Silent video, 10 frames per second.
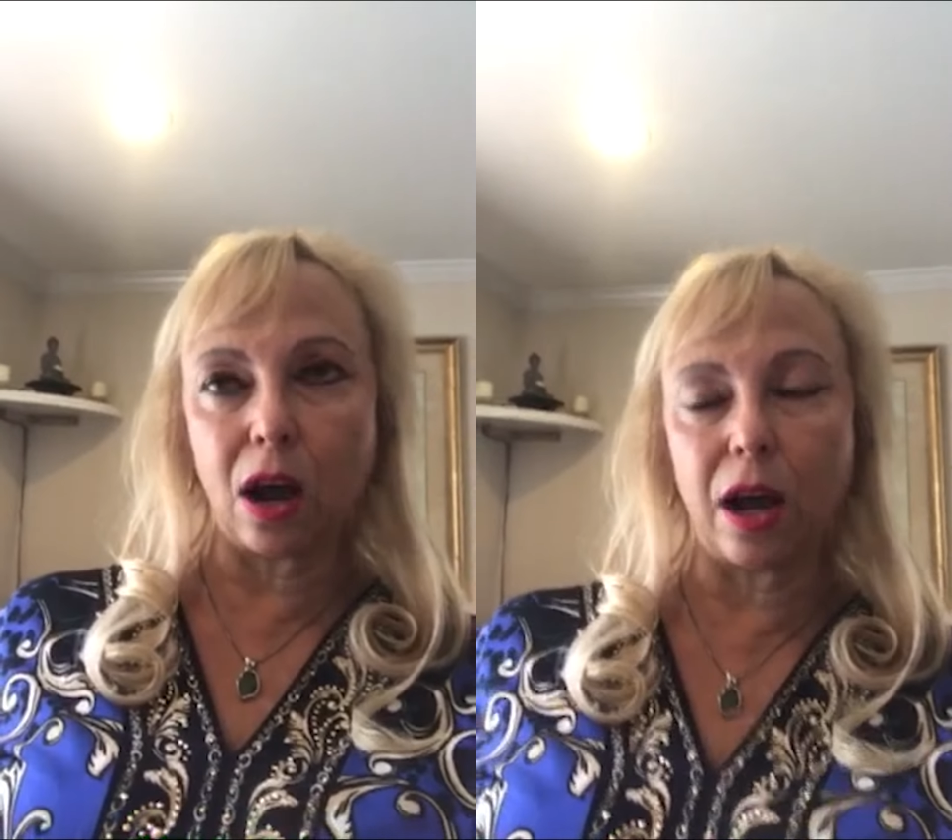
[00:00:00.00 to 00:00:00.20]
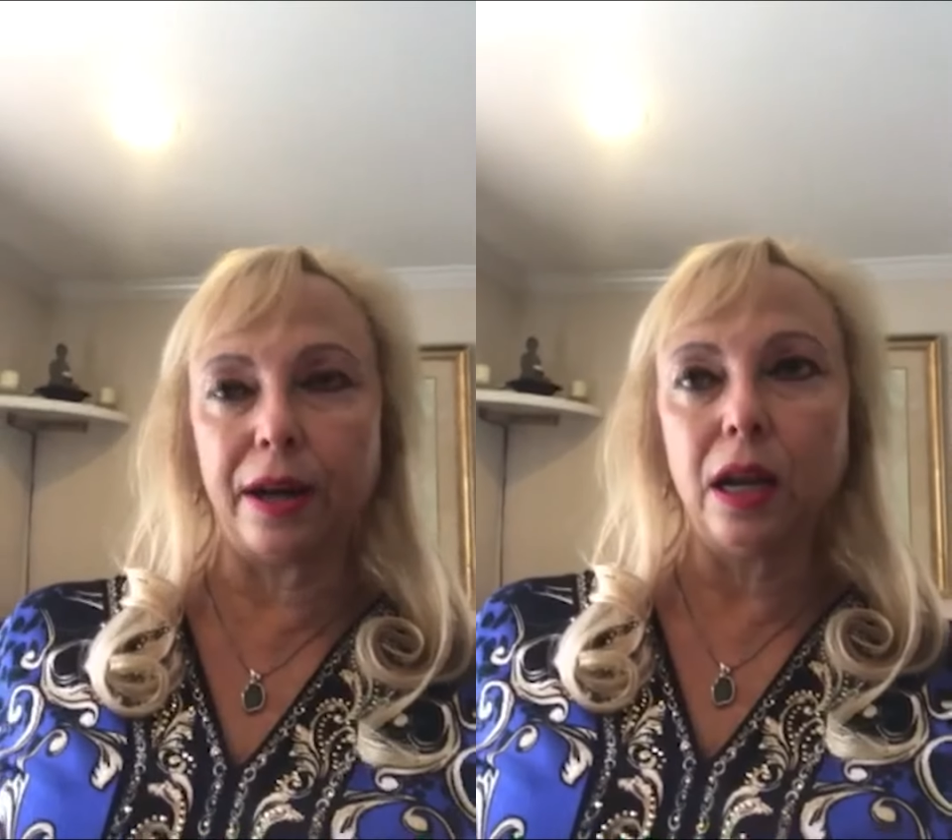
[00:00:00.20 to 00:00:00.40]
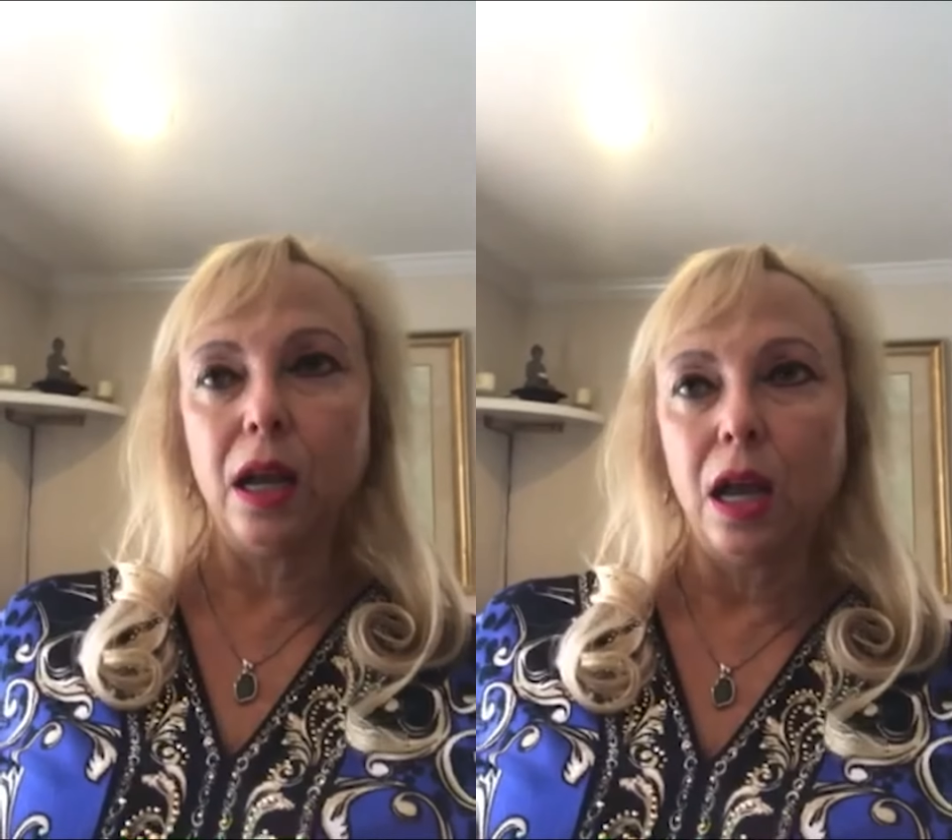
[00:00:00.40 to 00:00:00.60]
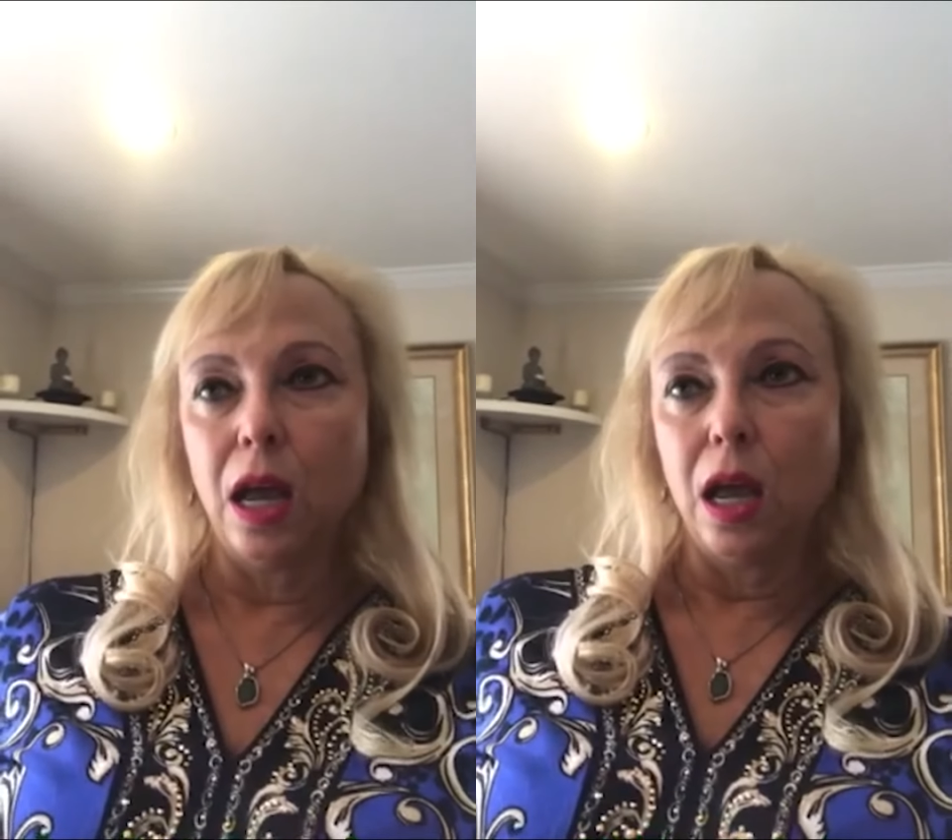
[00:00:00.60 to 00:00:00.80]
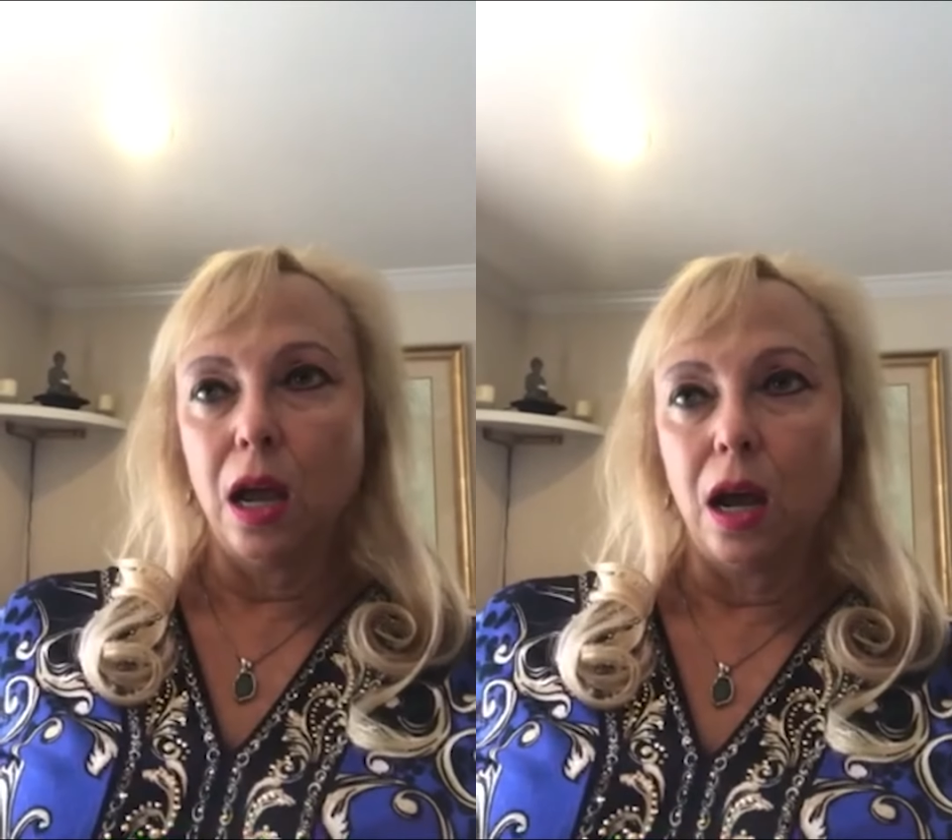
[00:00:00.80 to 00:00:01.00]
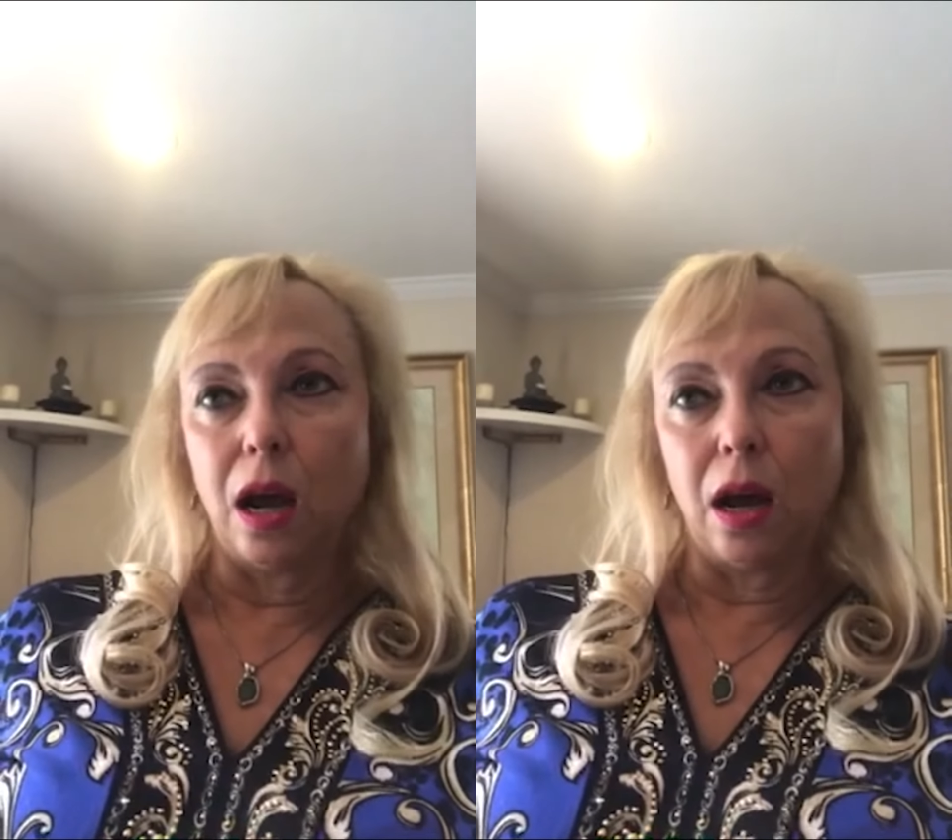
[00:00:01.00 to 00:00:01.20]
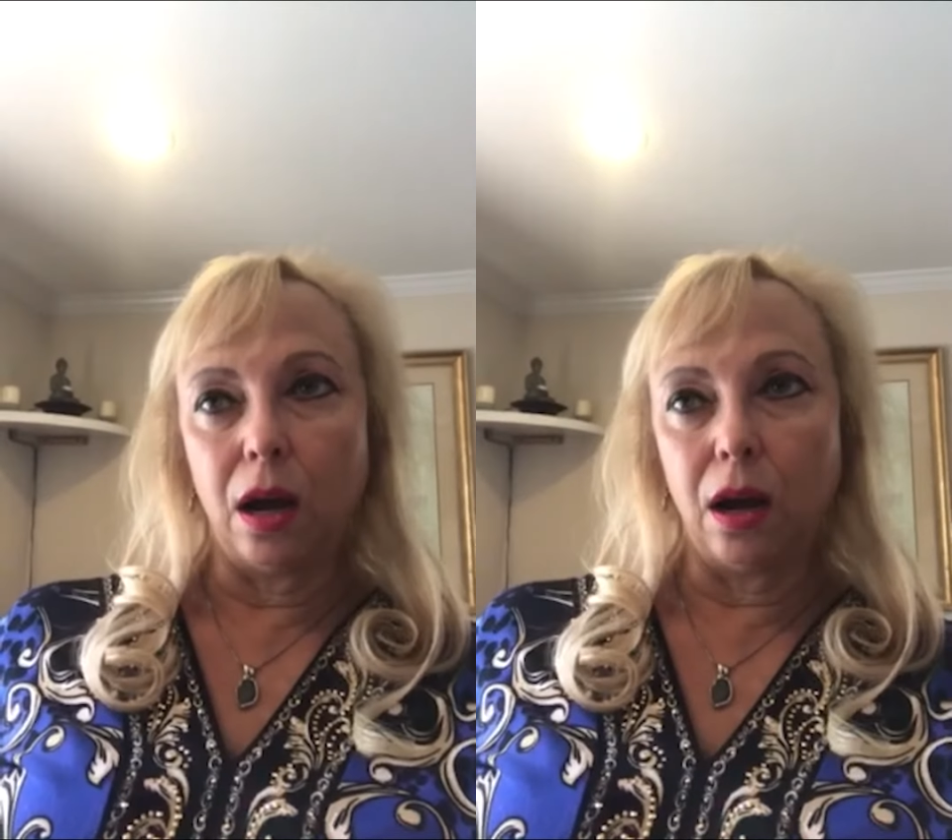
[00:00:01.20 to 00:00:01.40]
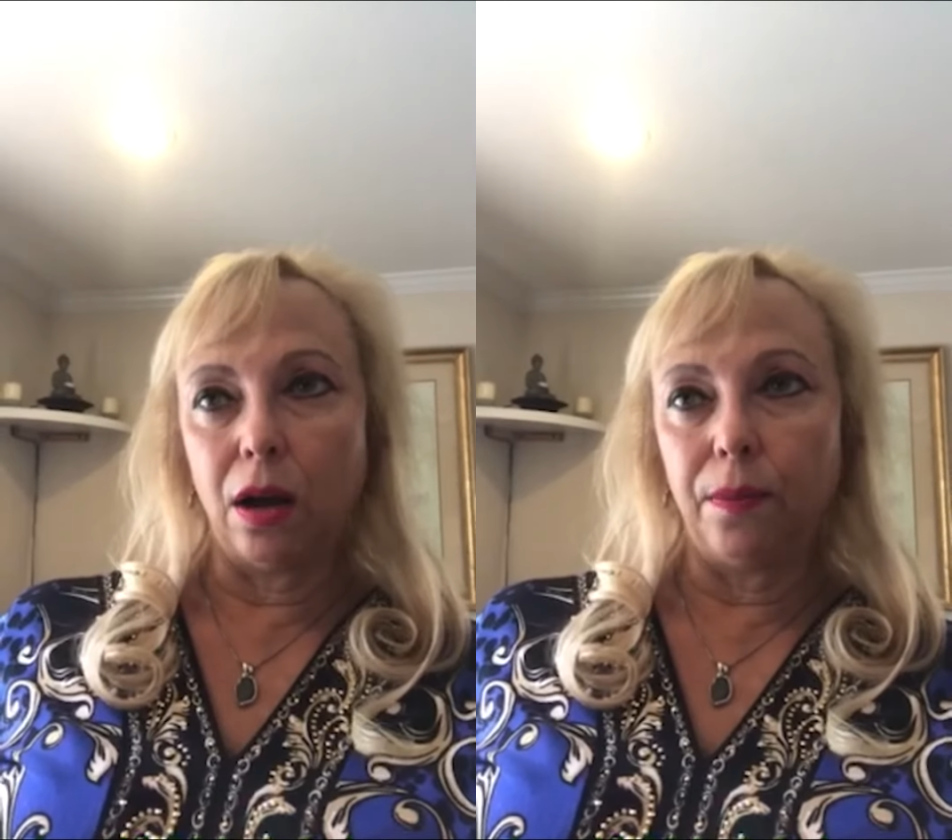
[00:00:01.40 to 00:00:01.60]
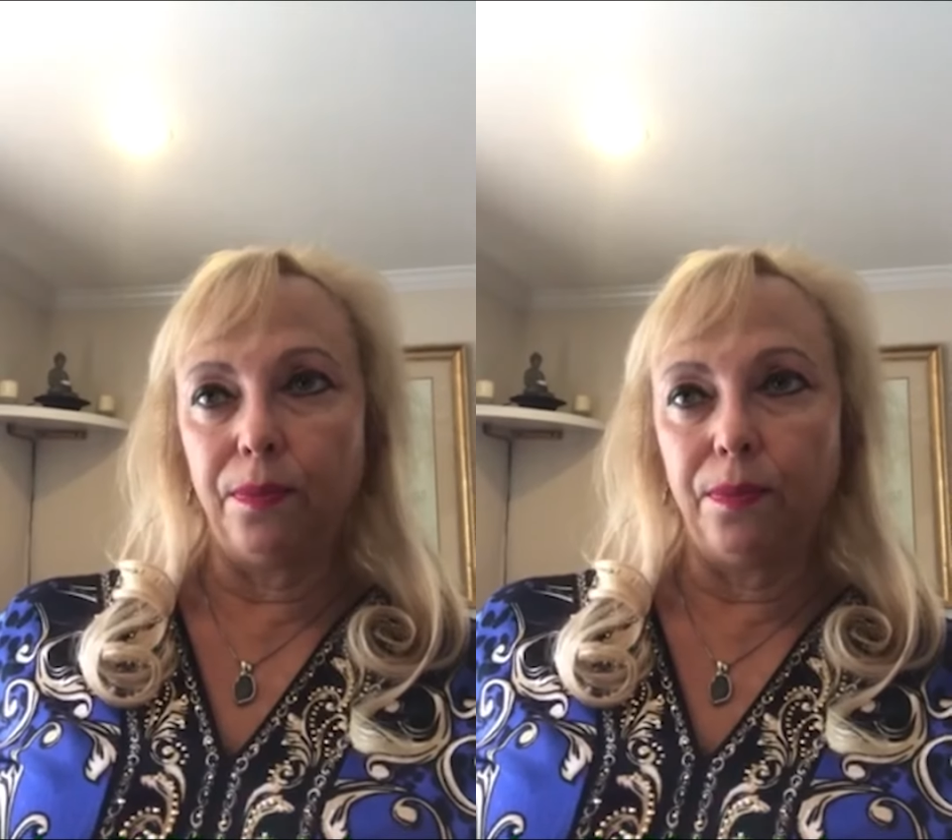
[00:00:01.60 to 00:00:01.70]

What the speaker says: on. Uh,